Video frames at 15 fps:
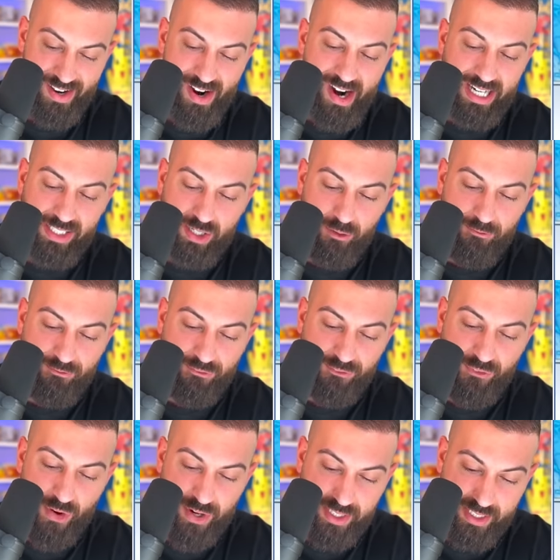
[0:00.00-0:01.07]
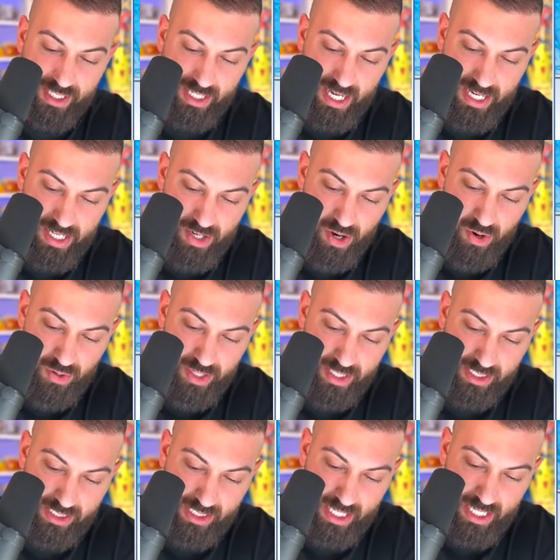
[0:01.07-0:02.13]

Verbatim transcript: All right, so first thing I notice